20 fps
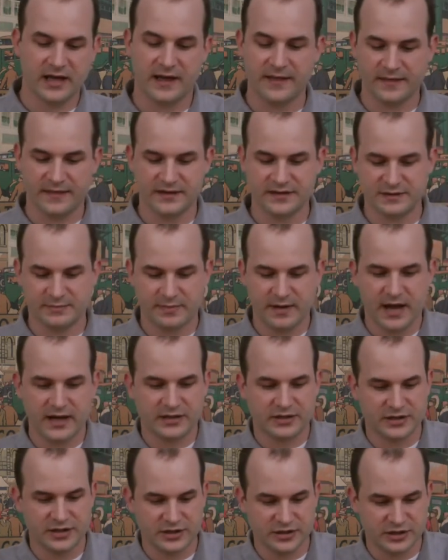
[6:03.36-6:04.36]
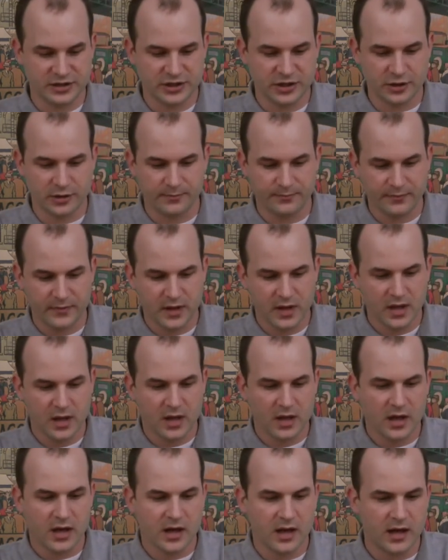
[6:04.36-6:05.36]
not this batch this year.
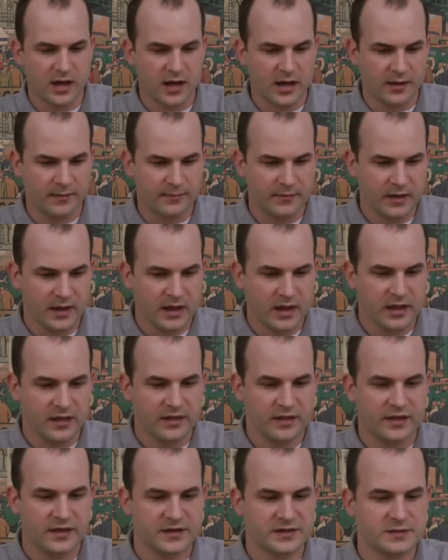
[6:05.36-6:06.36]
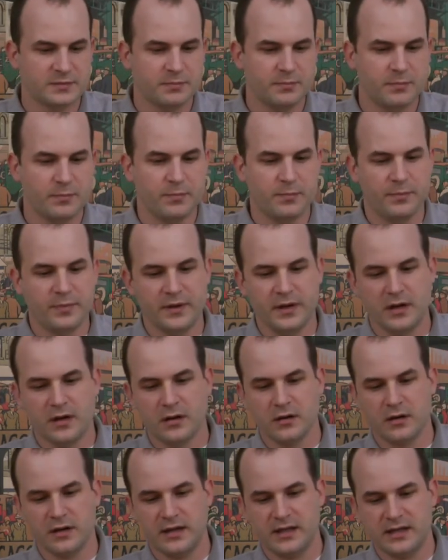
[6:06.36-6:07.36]
This
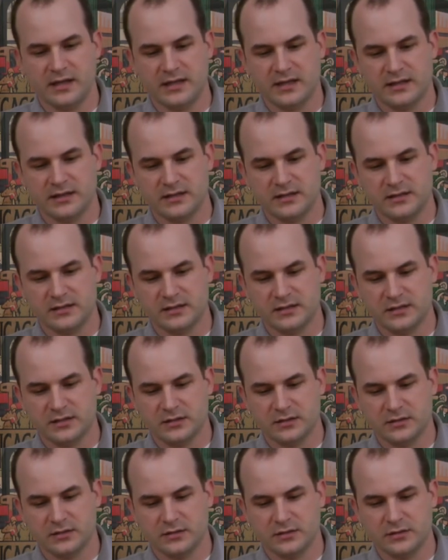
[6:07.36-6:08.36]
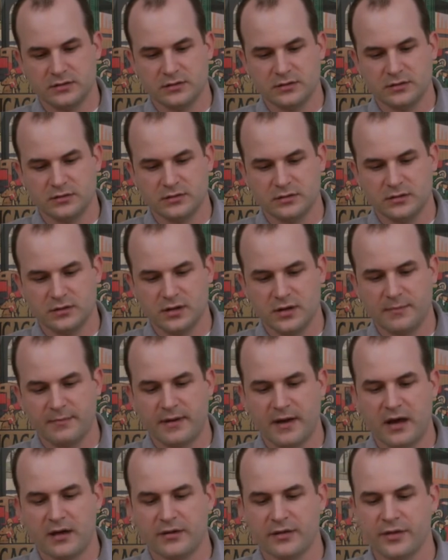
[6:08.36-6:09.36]
beer is
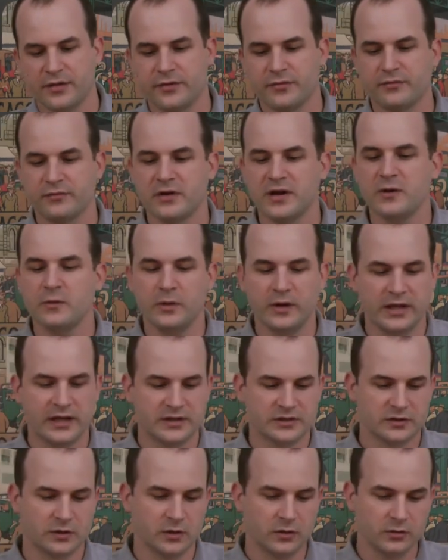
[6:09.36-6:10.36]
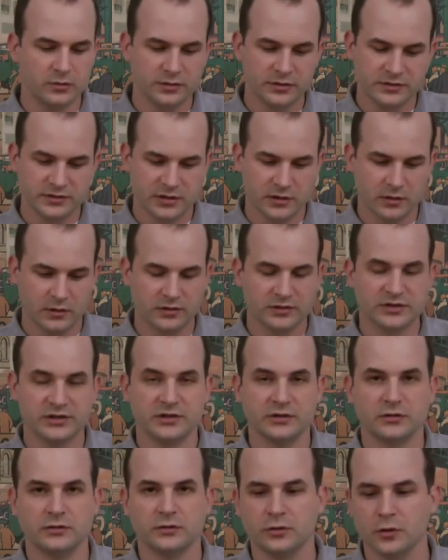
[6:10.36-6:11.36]
about 3 weeks old, so
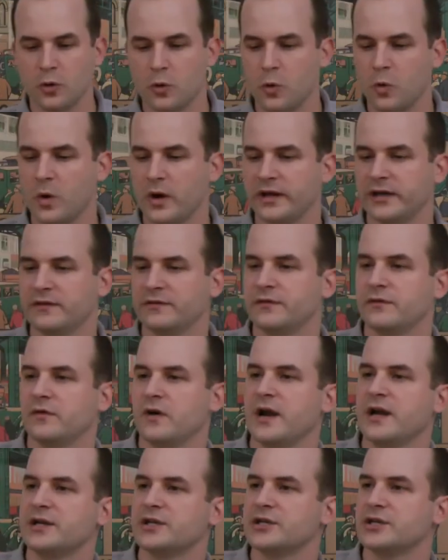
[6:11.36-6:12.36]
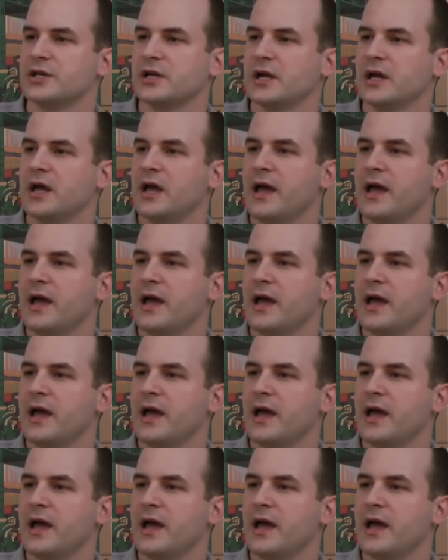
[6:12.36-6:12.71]
still quite fresh,